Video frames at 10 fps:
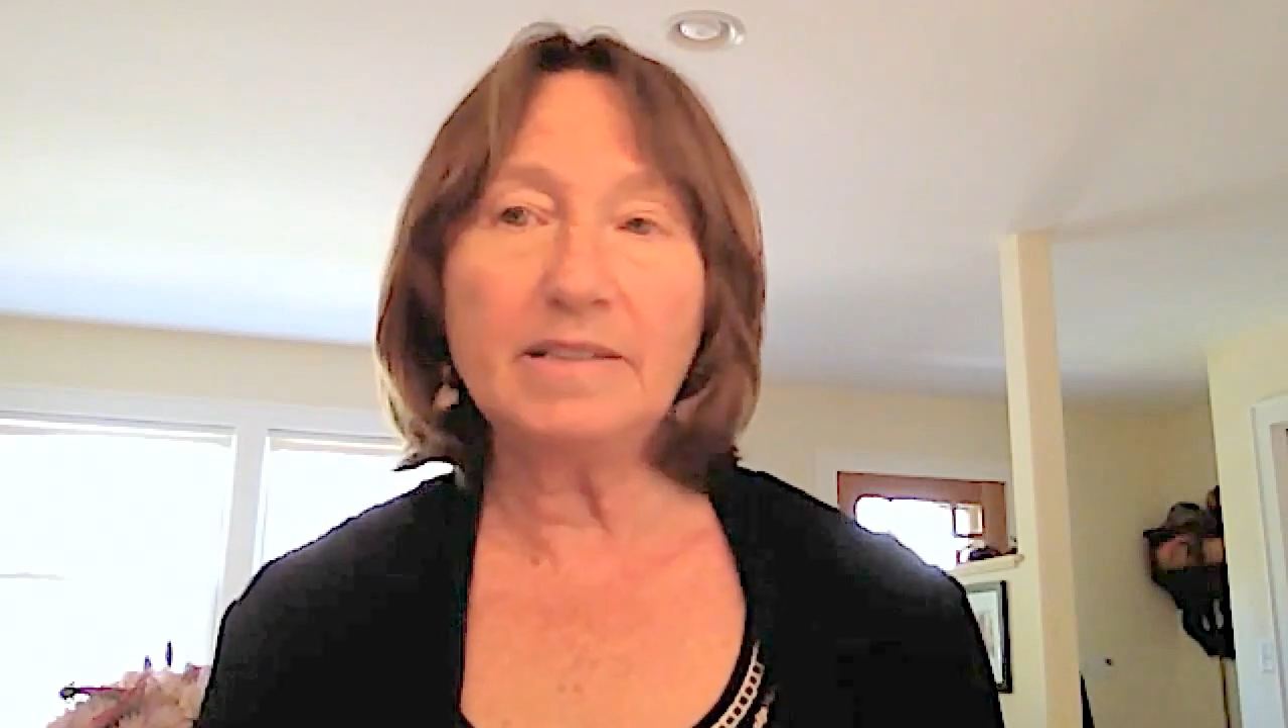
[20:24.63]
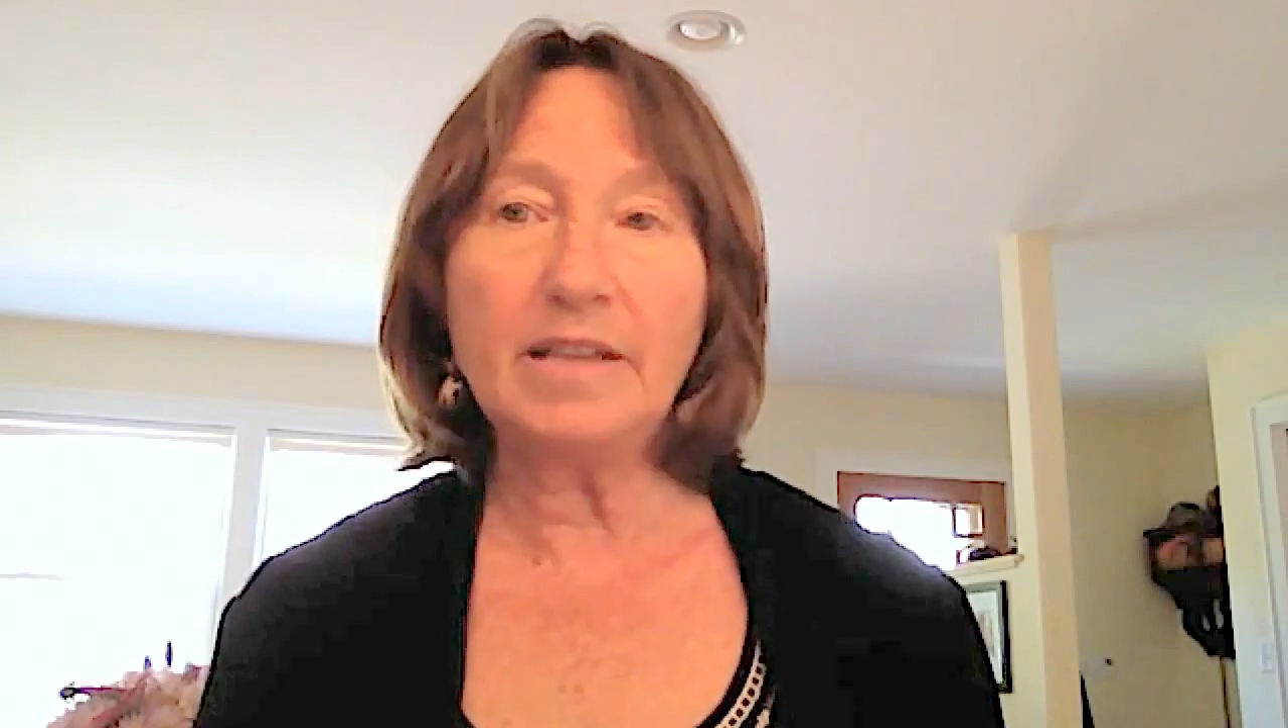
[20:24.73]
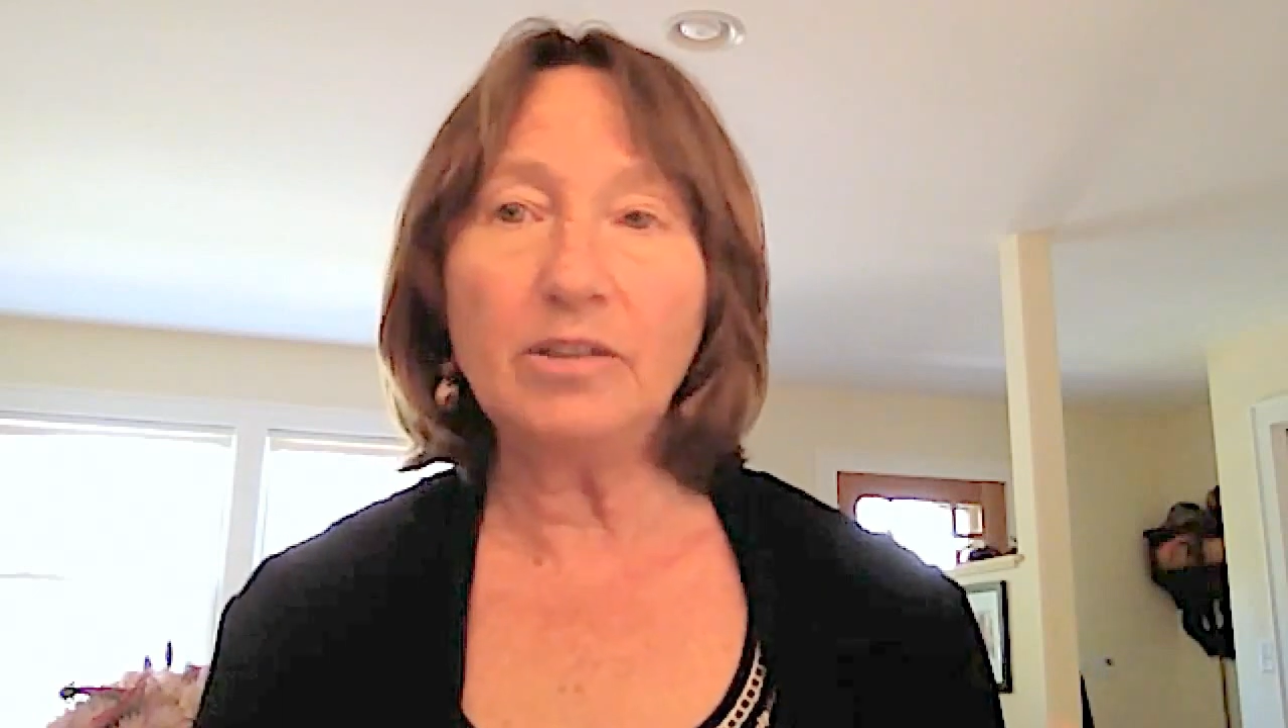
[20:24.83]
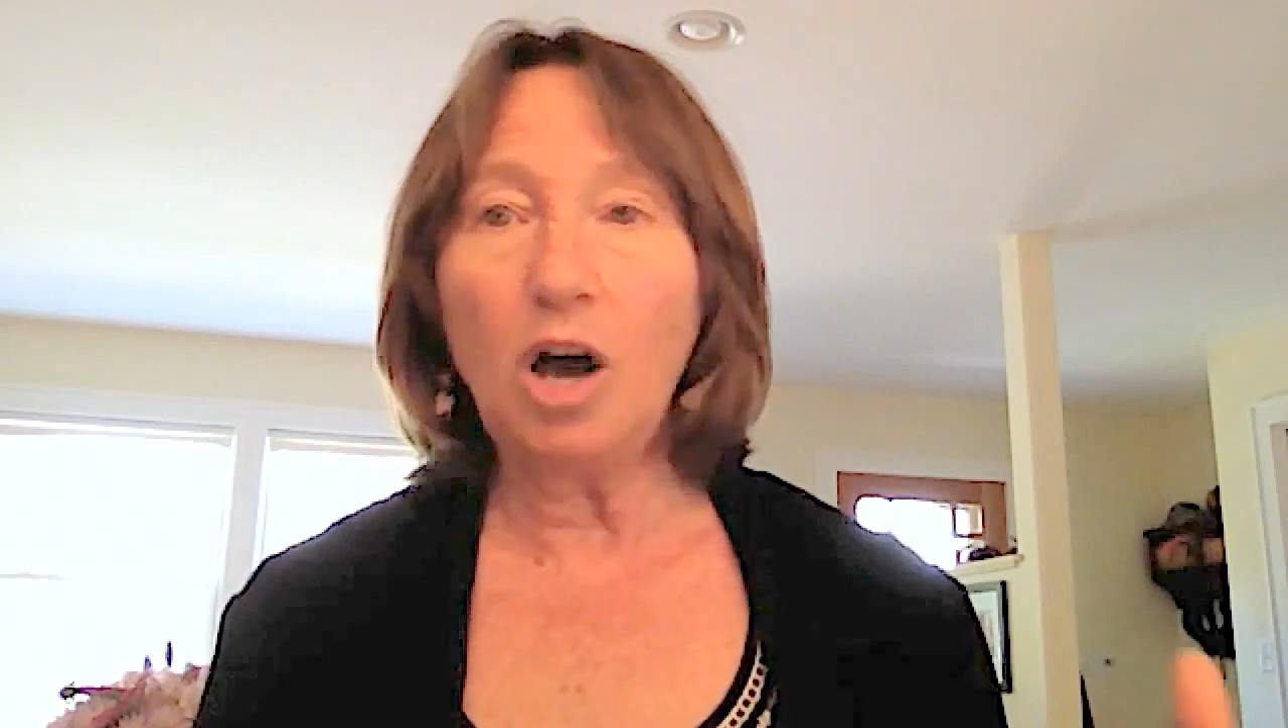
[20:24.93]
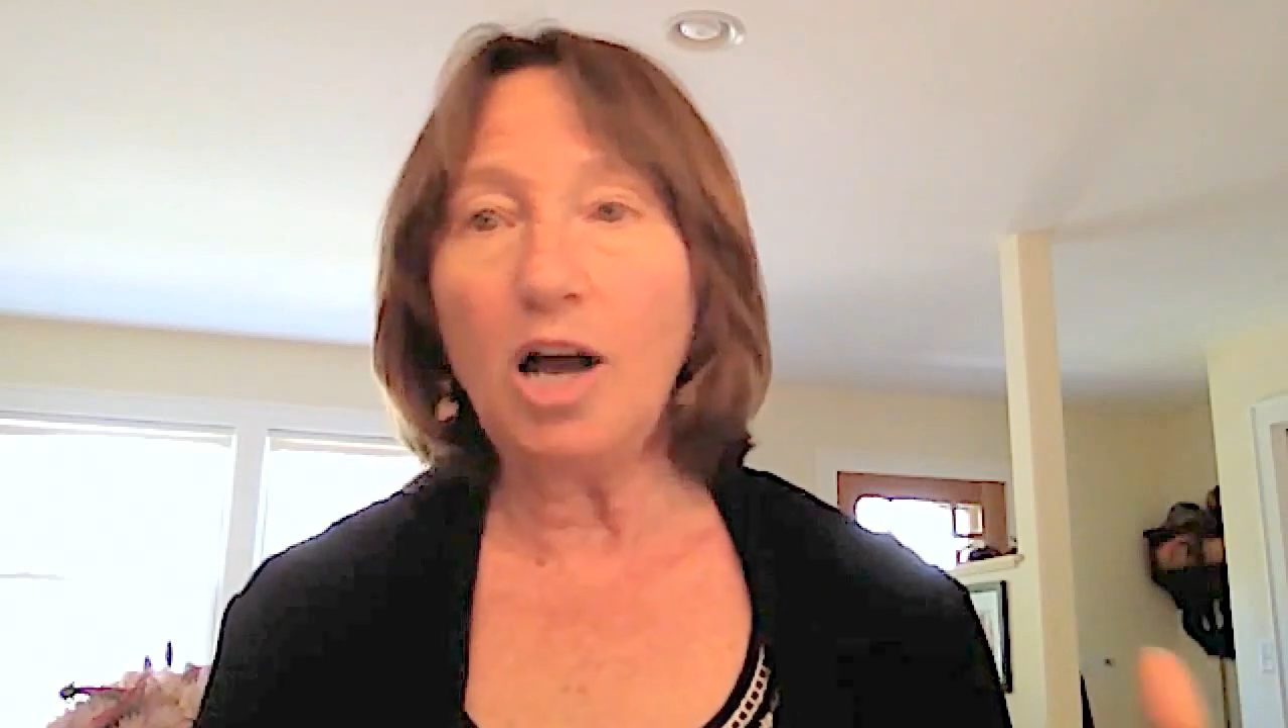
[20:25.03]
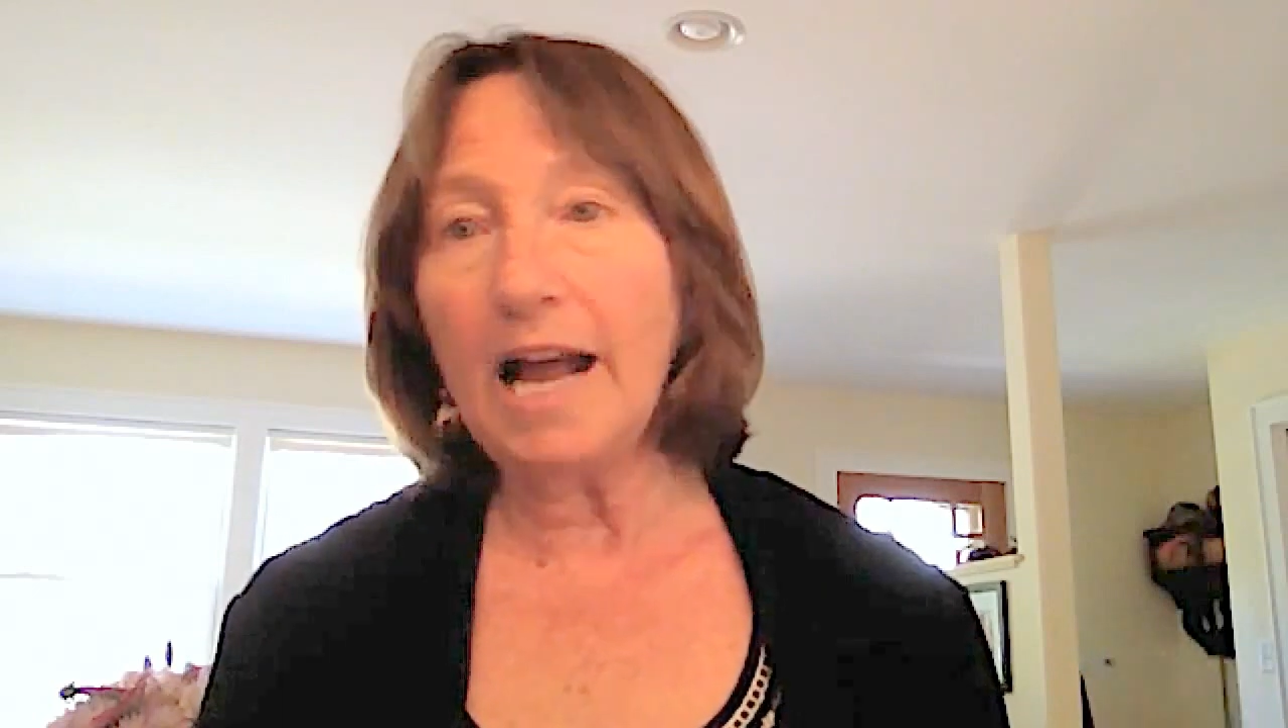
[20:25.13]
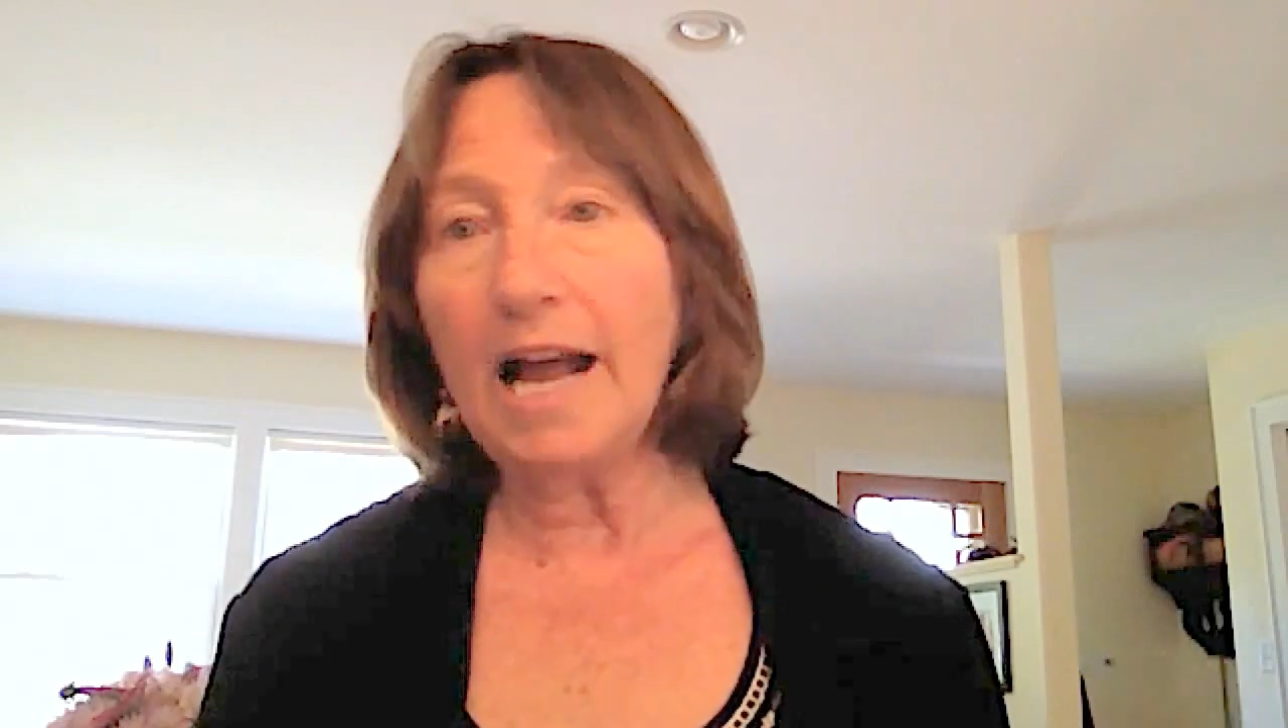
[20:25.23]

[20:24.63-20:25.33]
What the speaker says: they log